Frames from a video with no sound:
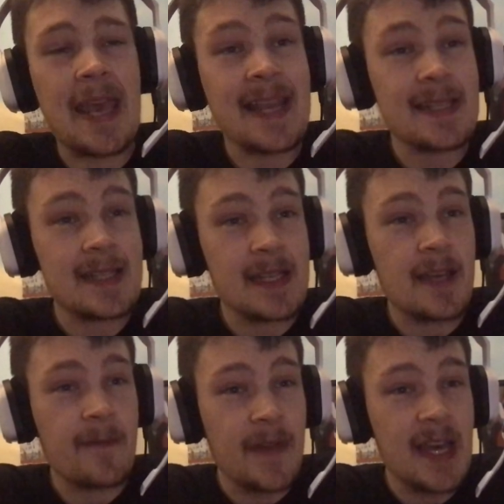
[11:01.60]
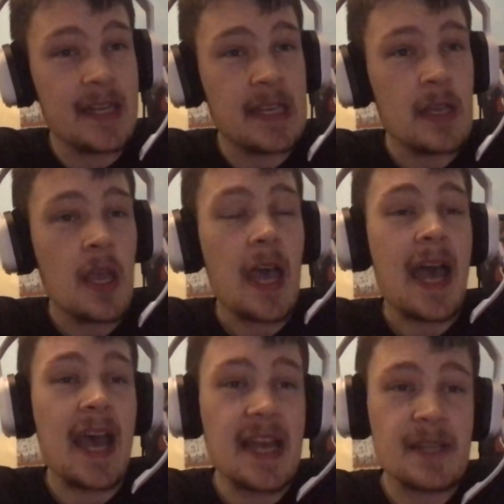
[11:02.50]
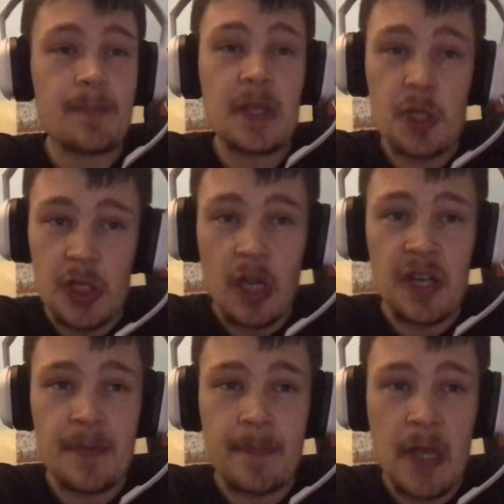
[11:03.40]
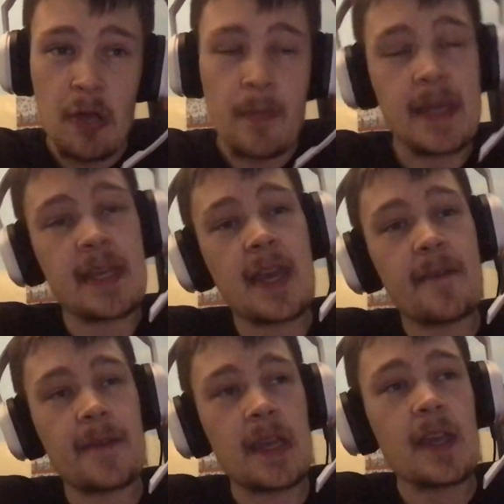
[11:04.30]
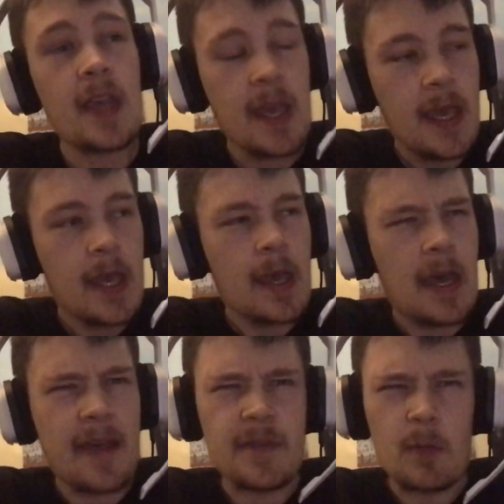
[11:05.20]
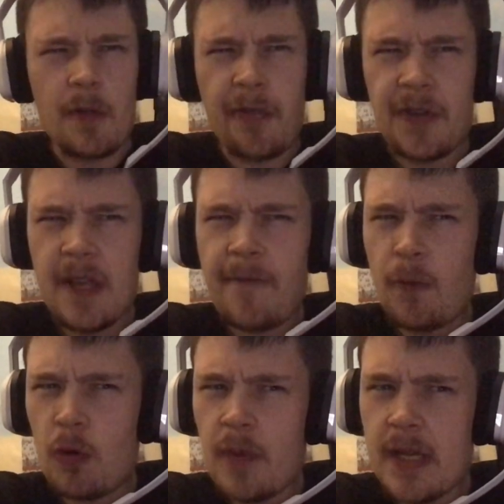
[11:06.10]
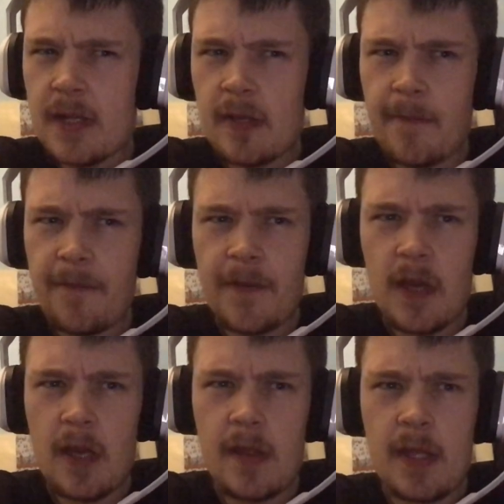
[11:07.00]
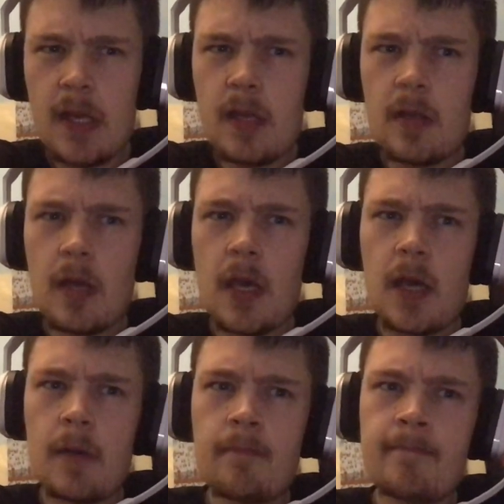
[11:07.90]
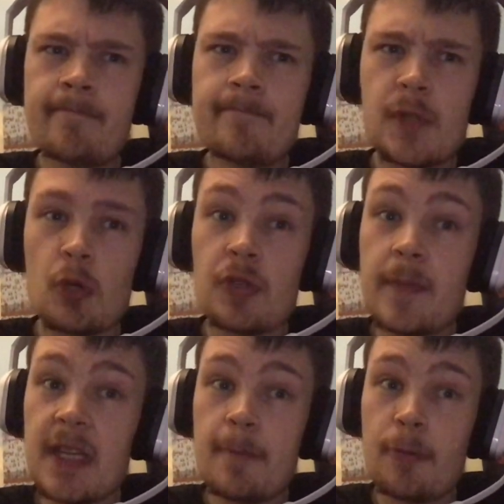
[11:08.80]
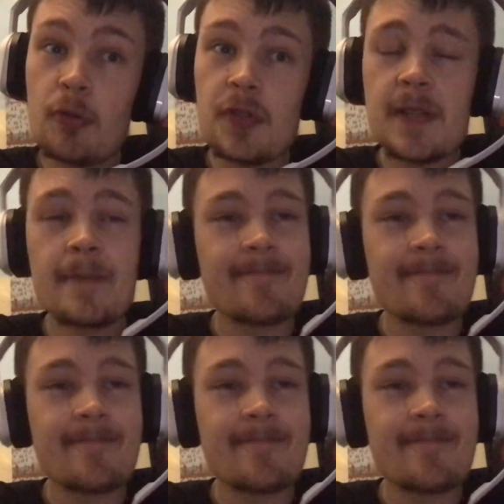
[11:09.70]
Edison Cavani has been charged now by the FA after, 3-4 weeks of the social media post.